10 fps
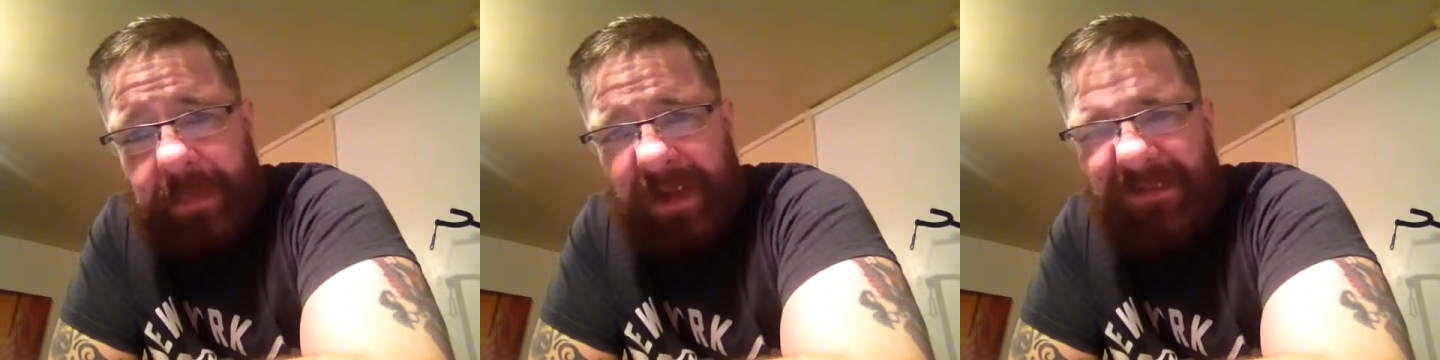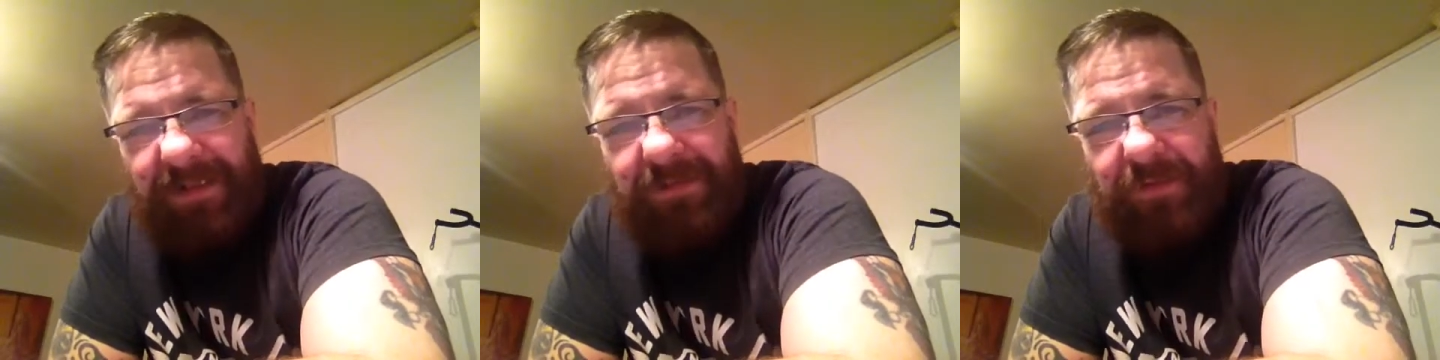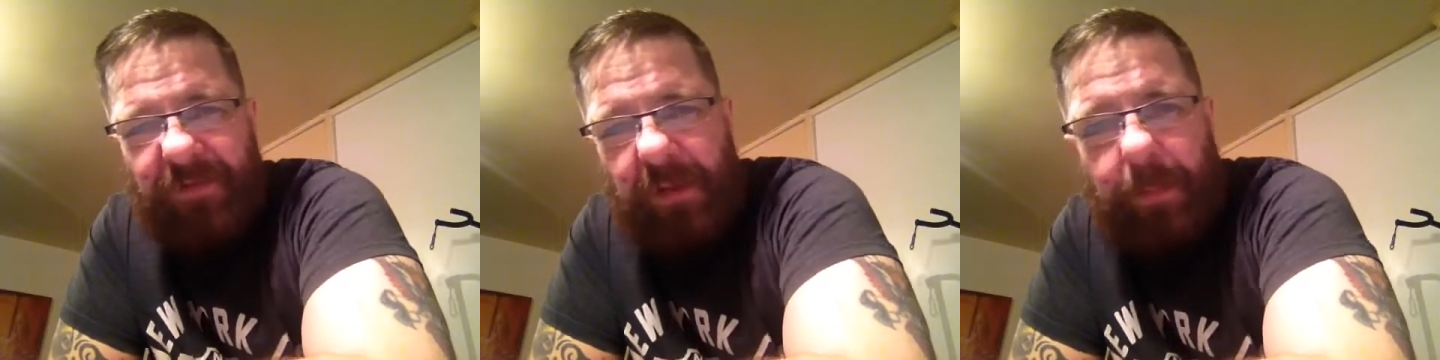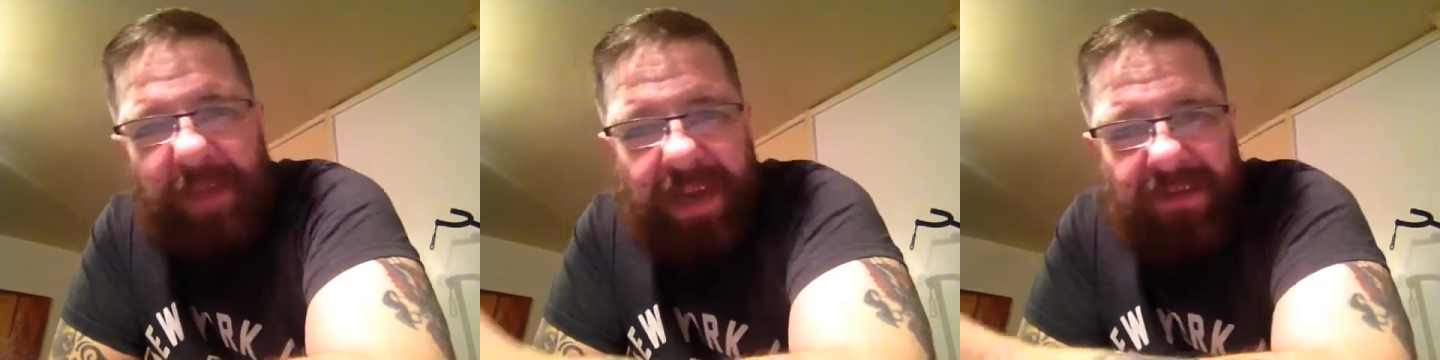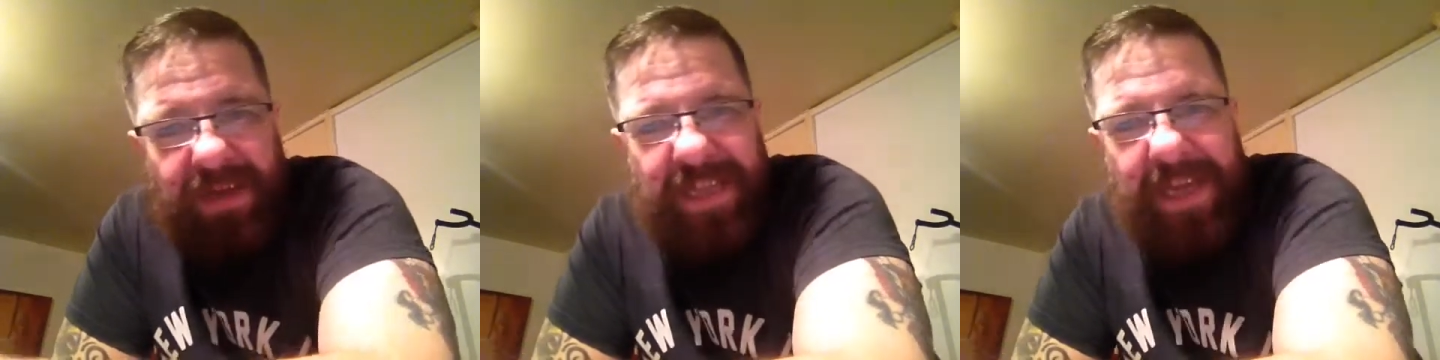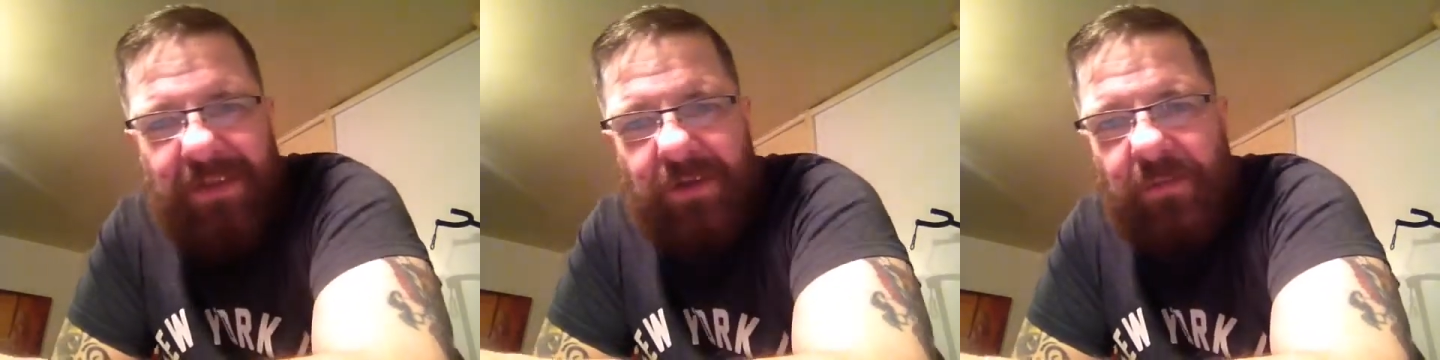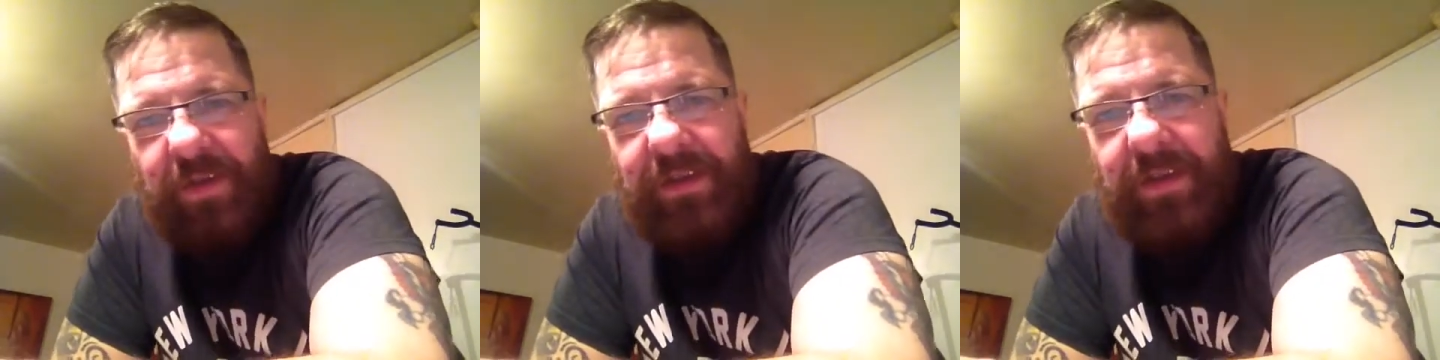I'll go through a bit of the setup
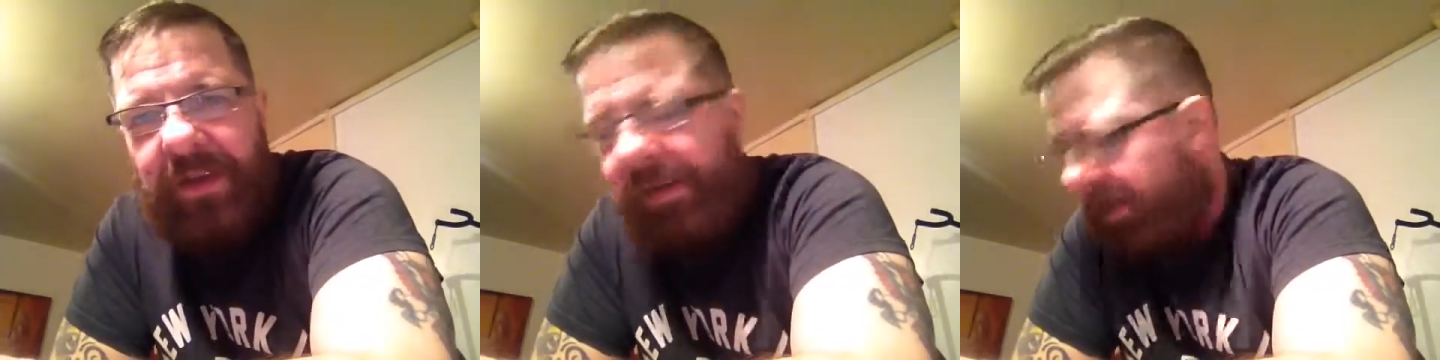with you.